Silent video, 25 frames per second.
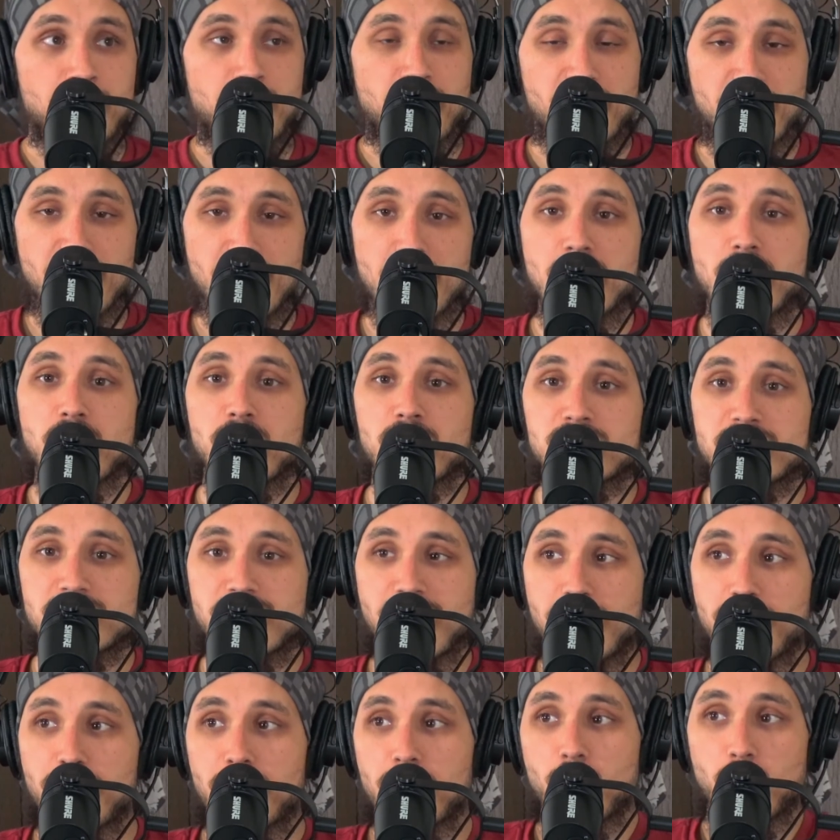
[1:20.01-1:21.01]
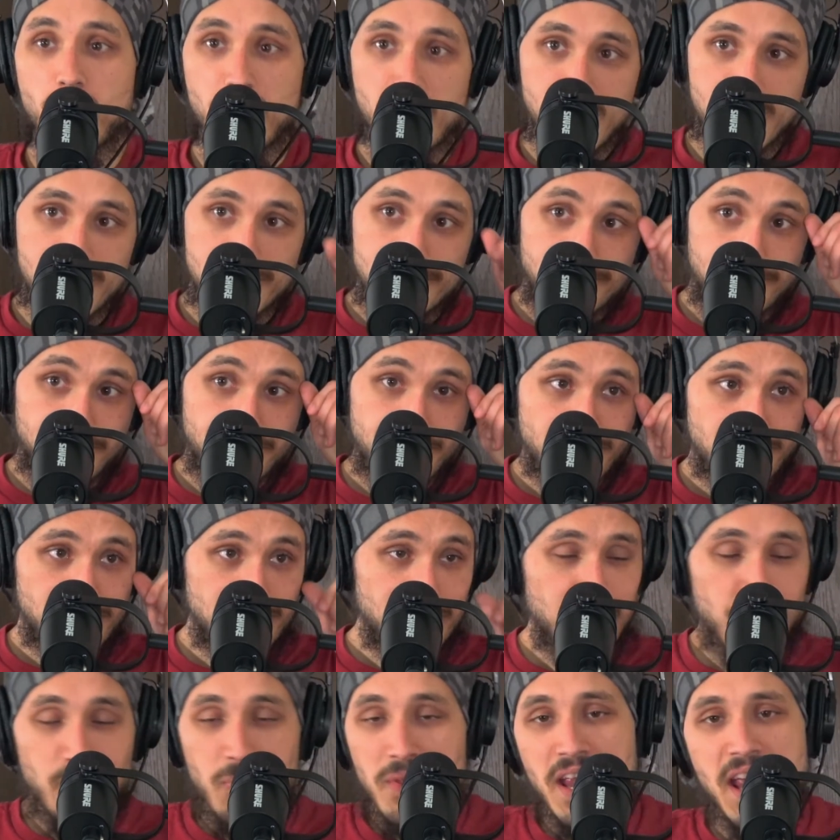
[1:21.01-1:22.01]
videos every week,
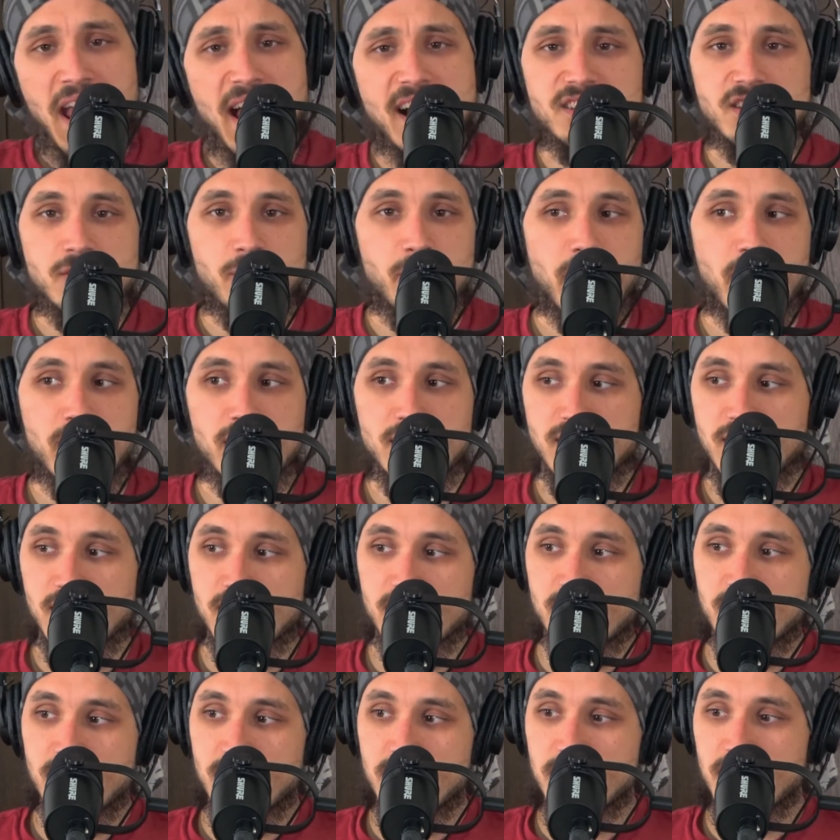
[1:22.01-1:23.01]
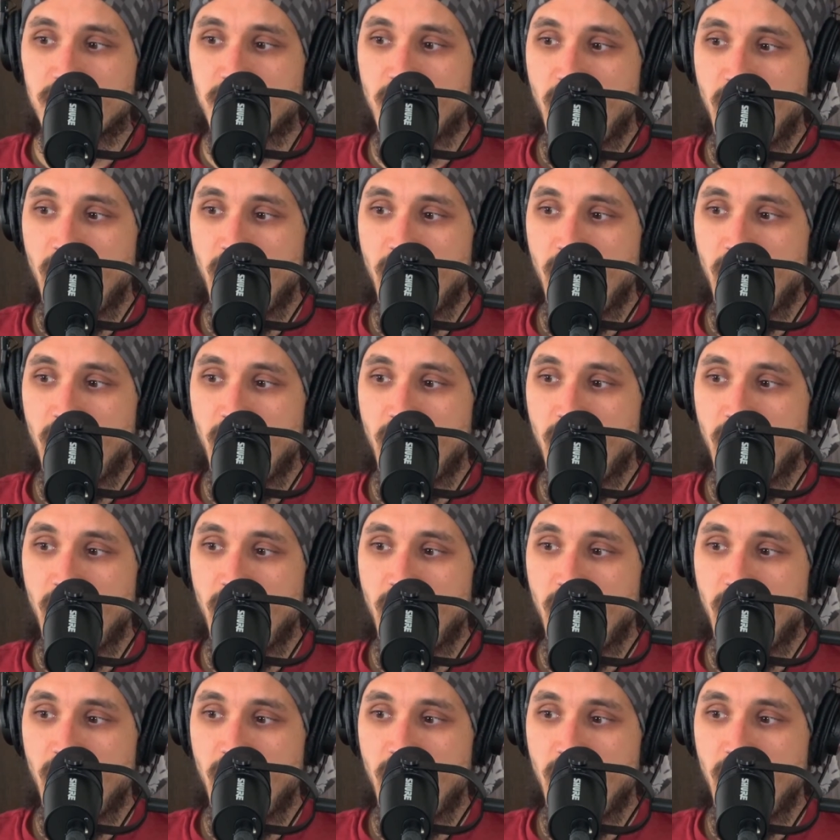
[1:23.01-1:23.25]
it hasn't been consistent,